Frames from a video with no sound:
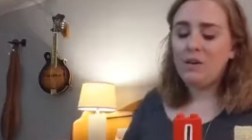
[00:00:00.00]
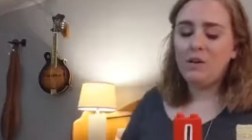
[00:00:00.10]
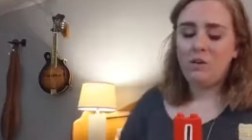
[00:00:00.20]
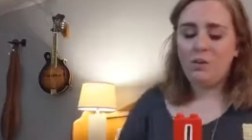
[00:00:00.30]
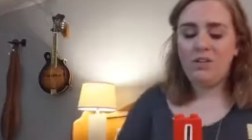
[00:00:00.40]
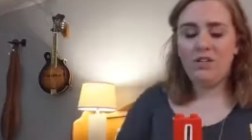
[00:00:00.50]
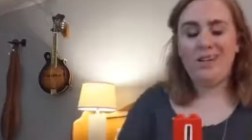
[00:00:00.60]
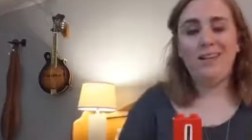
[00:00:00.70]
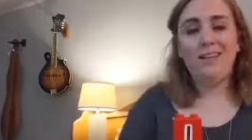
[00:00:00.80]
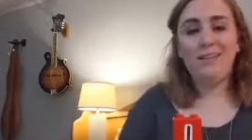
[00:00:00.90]
which
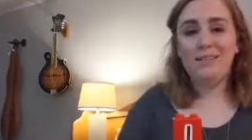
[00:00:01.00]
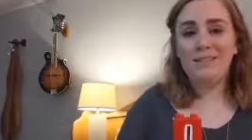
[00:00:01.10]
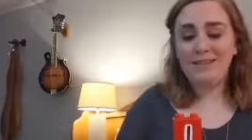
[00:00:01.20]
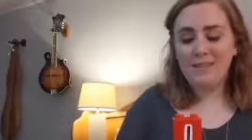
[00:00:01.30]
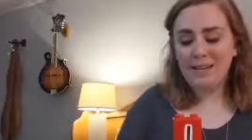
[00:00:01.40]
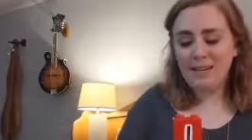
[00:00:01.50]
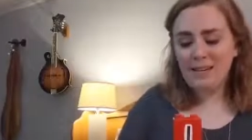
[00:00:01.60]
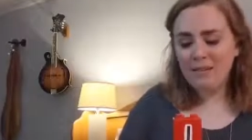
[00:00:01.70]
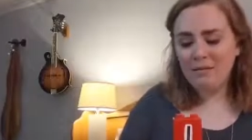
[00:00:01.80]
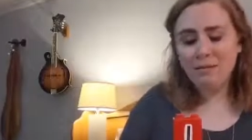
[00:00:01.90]
again is
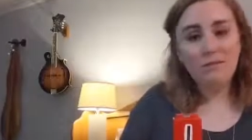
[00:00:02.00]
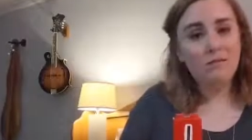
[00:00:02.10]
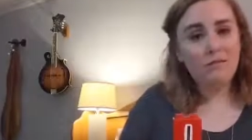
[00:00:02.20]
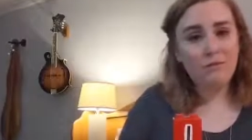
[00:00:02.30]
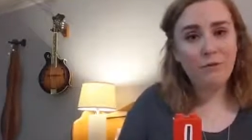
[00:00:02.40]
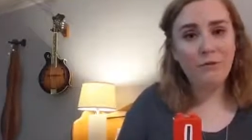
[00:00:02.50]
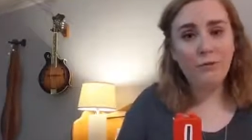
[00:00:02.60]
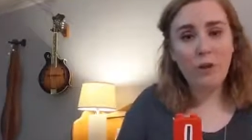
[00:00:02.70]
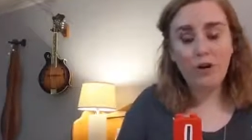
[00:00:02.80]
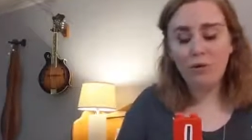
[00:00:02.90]
C for the
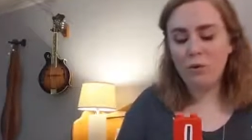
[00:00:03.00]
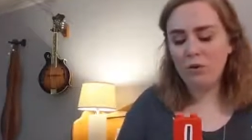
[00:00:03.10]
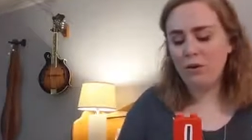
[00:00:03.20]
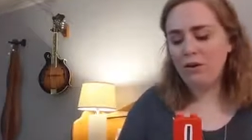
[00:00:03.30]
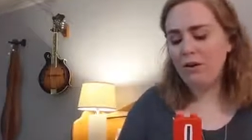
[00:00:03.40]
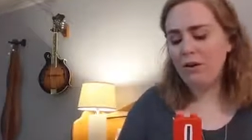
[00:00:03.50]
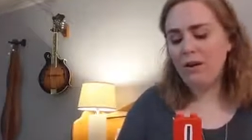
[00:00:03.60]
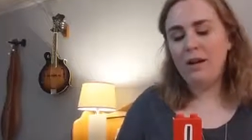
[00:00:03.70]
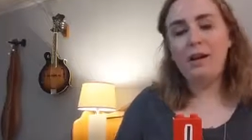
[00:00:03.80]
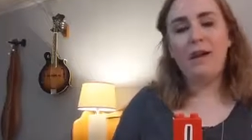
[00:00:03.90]
one chord,
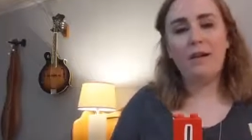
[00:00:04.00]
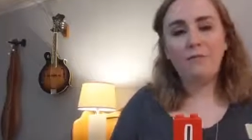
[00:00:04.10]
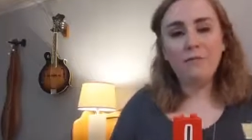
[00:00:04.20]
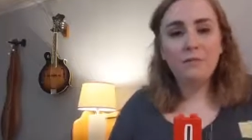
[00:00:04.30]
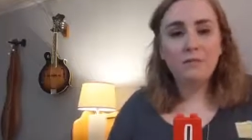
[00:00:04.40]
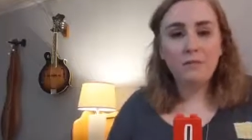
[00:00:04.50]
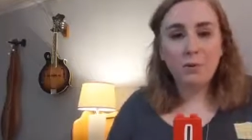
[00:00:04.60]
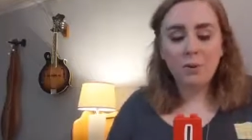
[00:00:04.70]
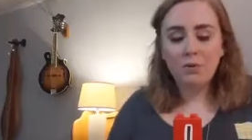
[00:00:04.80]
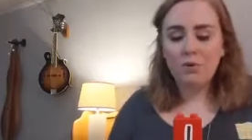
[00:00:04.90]
F is the
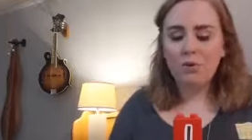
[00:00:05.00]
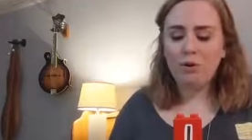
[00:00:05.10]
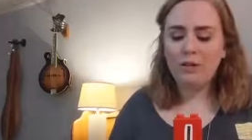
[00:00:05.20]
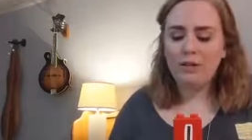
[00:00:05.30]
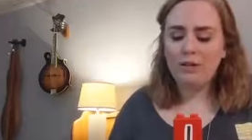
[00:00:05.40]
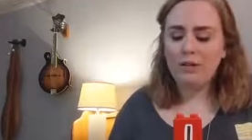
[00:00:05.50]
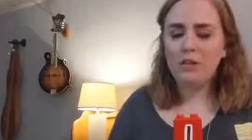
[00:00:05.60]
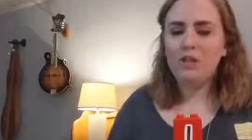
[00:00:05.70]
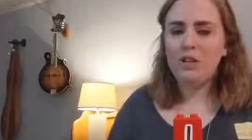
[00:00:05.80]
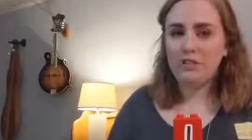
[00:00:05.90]
four chord,
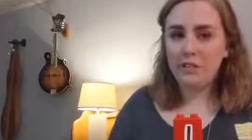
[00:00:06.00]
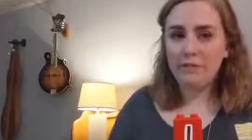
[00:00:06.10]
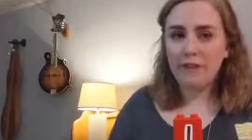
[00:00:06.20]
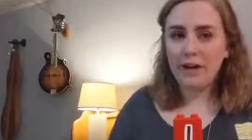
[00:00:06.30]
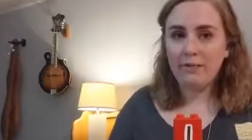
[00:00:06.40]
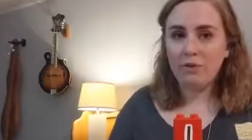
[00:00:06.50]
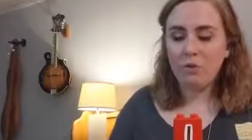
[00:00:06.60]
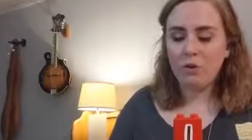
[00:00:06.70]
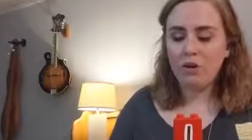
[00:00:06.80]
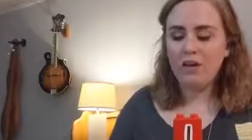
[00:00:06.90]
G is the five
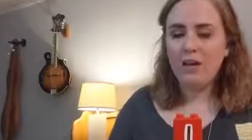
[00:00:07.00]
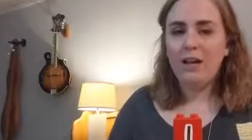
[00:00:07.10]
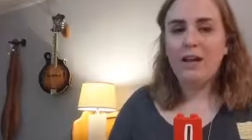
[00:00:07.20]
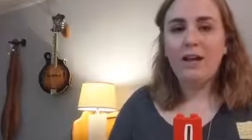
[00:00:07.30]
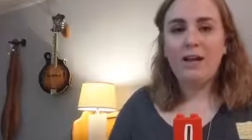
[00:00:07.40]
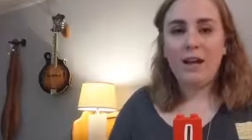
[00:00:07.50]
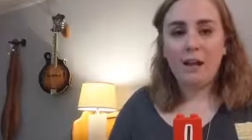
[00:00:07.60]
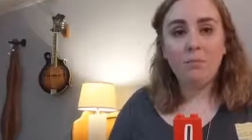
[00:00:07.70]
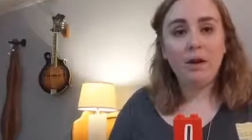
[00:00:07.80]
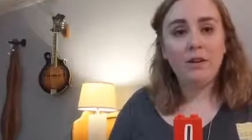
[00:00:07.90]
chord, and A
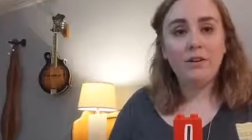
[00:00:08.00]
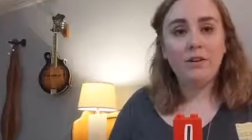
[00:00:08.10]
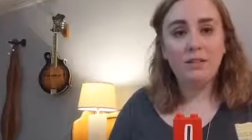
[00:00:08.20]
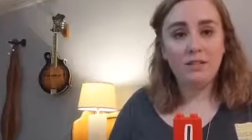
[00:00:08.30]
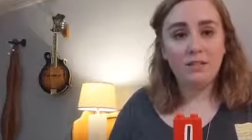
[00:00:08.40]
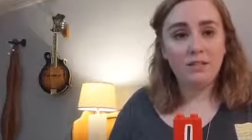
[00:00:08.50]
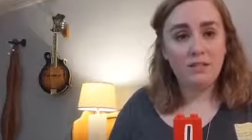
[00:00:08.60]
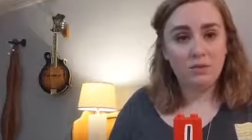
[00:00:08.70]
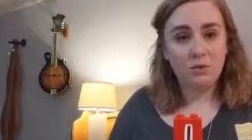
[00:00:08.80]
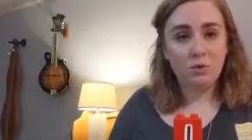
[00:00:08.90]
minor is the
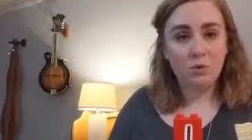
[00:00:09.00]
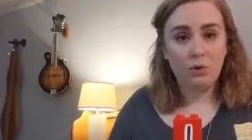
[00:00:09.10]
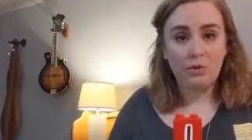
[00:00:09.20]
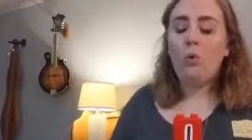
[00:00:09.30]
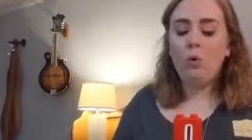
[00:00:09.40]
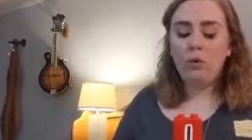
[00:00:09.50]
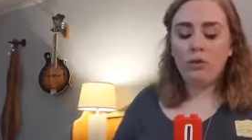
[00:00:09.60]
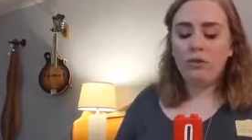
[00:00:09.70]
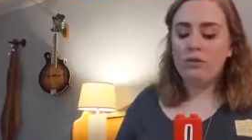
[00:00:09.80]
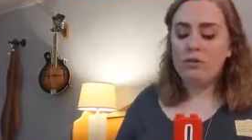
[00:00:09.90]
six chord.
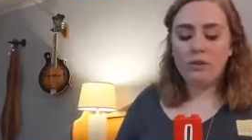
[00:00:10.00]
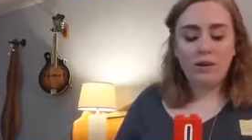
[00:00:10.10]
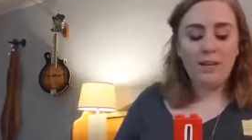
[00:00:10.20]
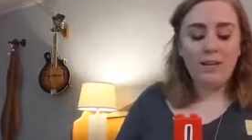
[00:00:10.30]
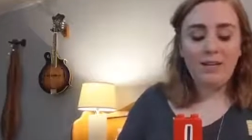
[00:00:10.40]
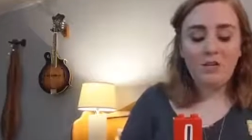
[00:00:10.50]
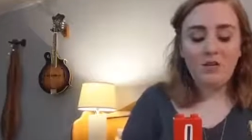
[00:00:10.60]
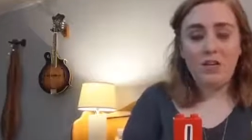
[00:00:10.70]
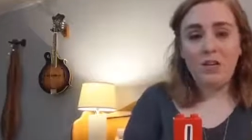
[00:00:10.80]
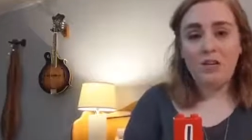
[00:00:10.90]
Or starting in
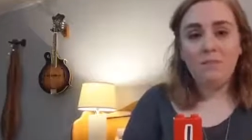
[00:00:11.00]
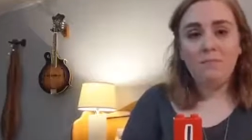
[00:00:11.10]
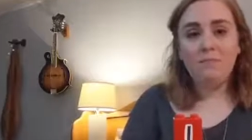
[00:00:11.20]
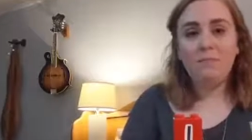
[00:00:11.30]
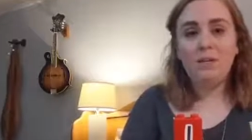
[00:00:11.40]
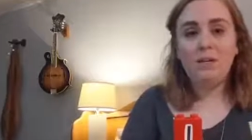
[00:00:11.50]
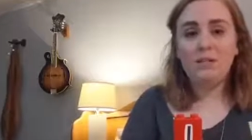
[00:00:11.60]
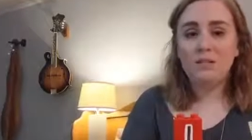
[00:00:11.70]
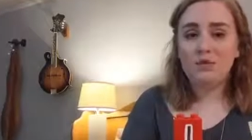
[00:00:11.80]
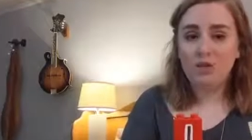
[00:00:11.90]
G,
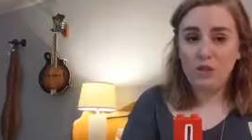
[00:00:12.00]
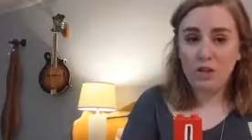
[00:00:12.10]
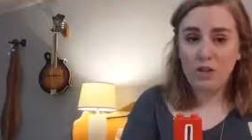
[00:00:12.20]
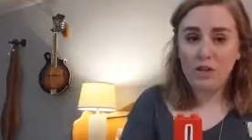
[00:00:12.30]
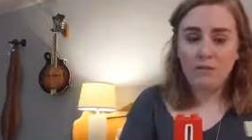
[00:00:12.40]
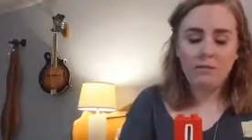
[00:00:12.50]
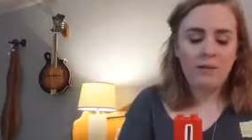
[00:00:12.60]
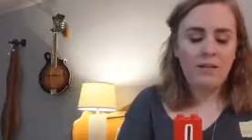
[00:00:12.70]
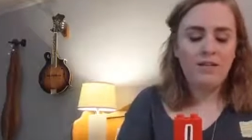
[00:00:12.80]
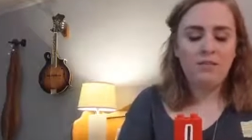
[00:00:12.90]
because G
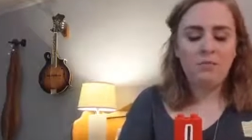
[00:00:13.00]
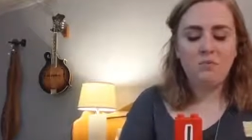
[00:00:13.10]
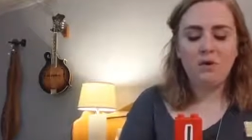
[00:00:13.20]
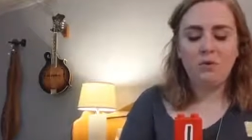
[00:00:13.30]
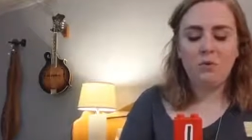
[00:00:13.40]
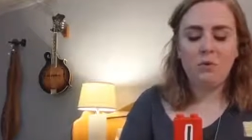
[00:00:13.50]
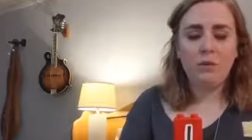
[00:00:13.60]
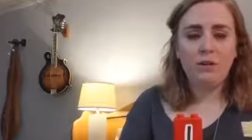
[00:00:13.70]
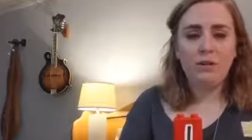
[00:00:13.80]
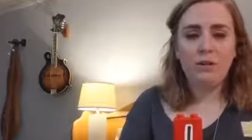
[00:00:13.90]
is the one
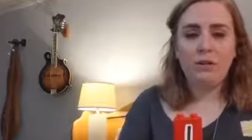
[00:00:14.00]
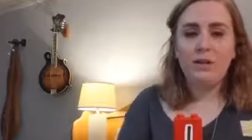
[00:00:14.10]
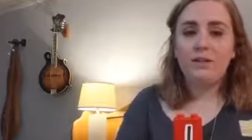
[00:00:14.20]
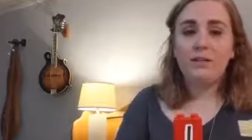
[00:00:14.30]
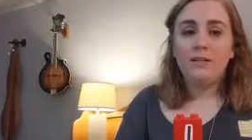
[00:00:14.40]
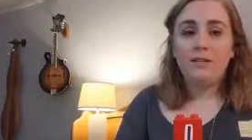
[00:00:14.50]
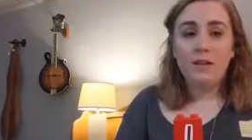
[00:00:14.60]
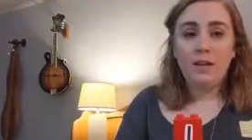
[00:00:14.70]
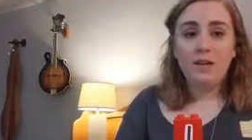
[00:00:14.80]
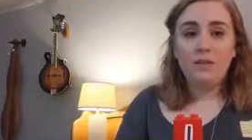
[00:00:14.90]
chord,
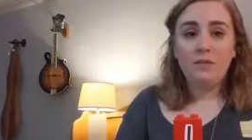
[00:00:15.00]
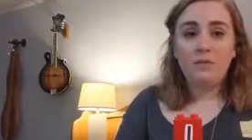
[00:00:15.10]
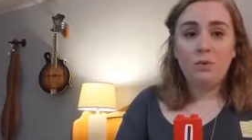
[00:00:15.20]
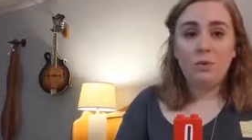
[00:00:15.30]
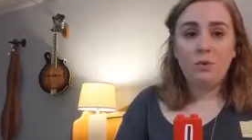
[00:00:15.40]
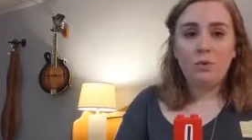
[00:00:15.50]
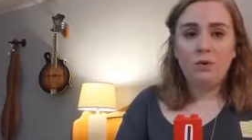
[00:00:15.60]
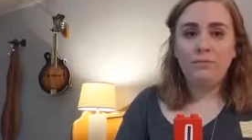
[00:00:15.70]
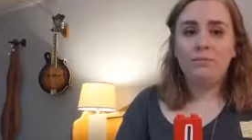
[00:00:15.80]
C is the four chord,